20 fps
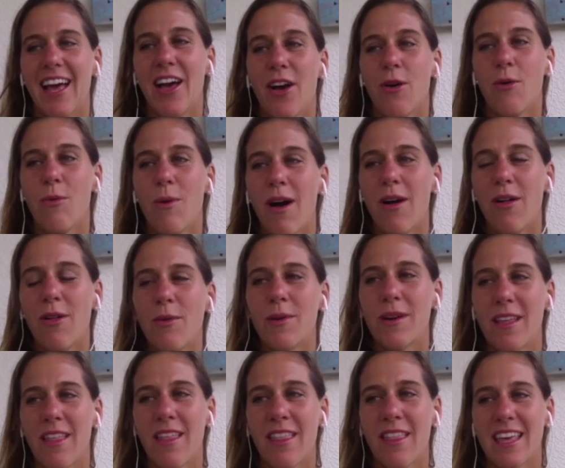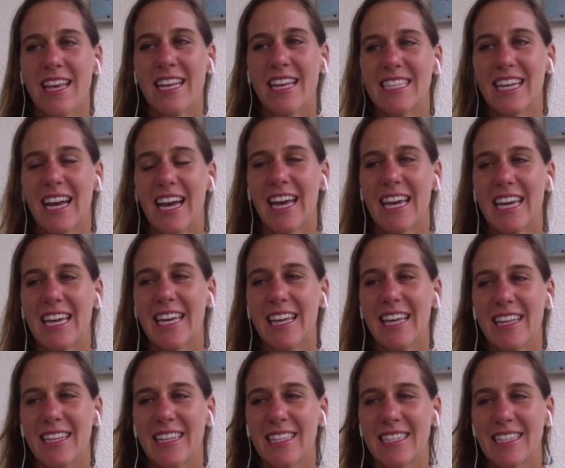Well, one of the things I
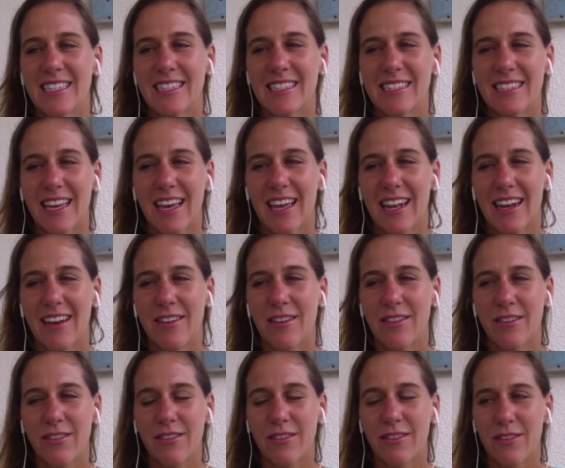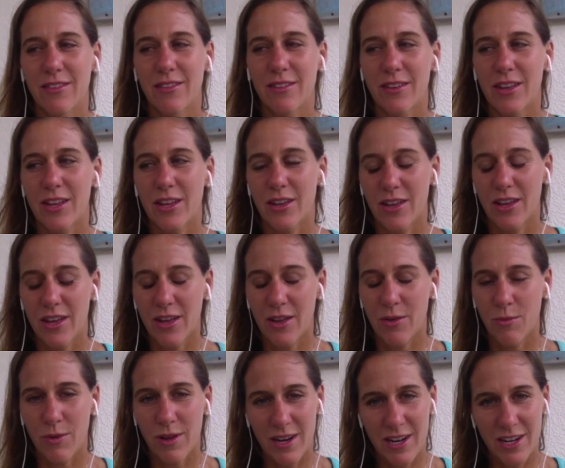said
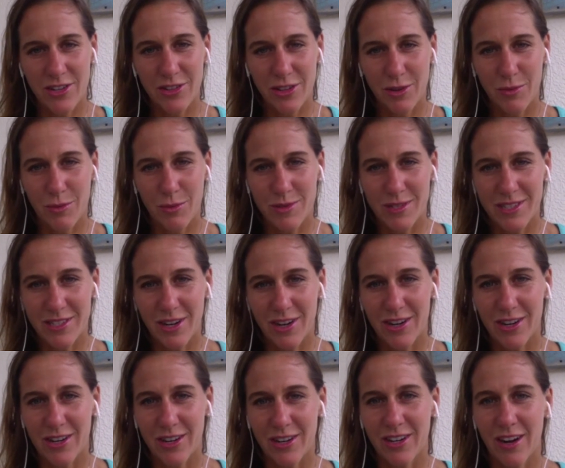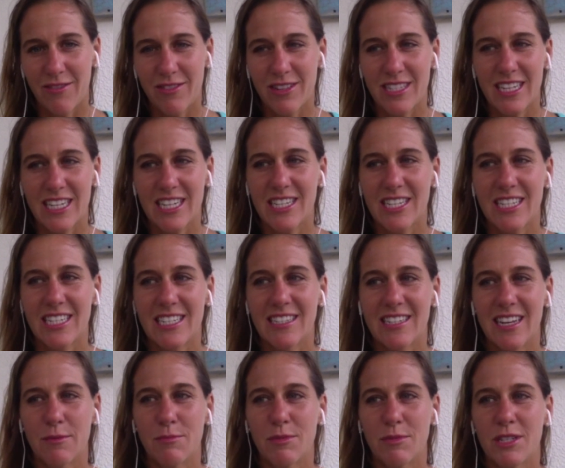initially when we started our conversation
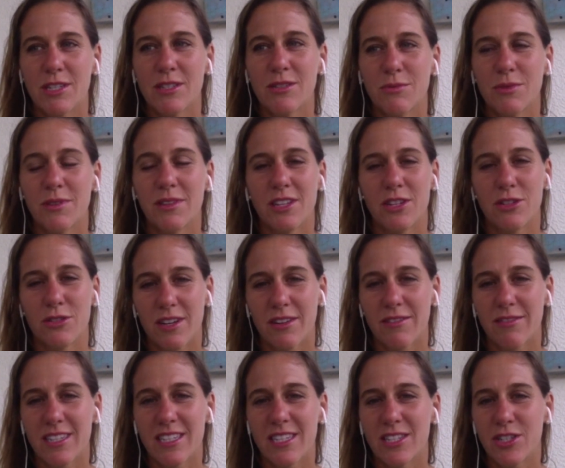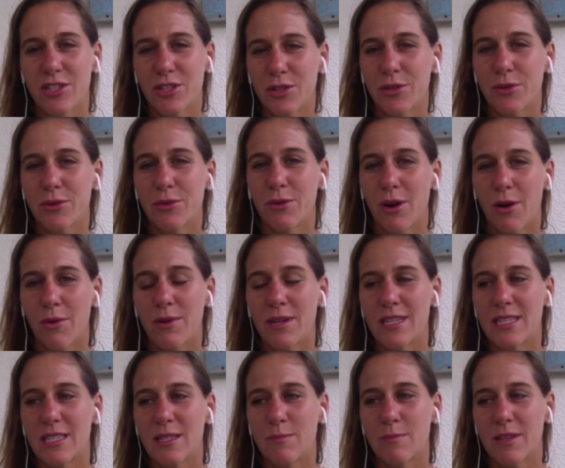is I'm just really driven to
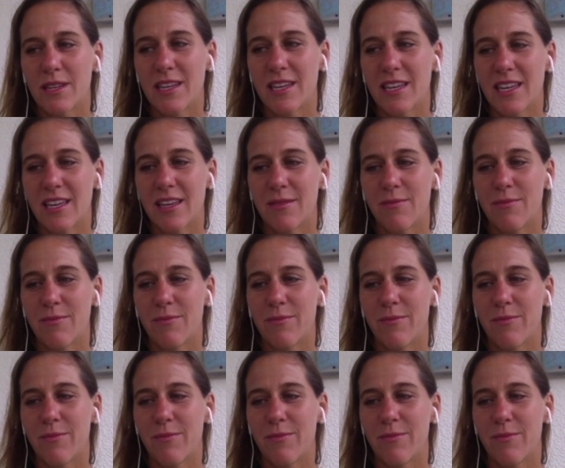always be